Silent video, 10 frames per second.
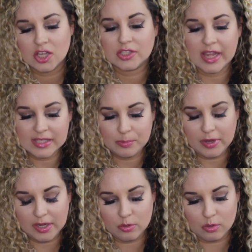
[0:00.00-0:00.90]
So that's
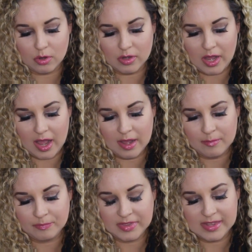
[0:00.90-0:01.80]
pretty cool.
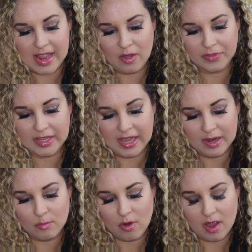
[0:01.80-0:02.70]
Now the
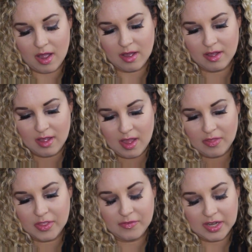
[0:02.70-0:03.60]
camera,
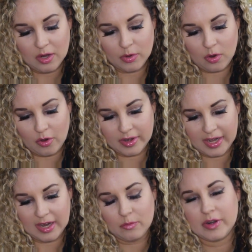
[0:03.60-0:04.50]
the video
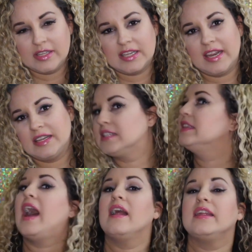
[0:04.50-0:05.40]
recording, I wanted to get into
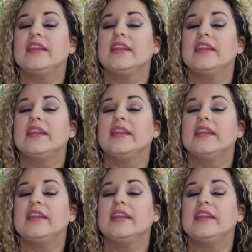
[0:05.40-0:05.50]
that.